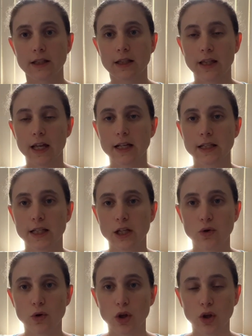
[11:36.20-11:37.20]
things that
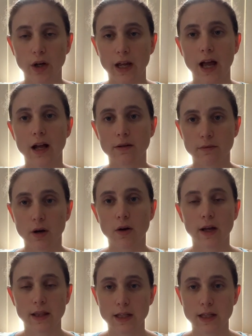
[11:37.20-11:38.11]
you can look at, and okay,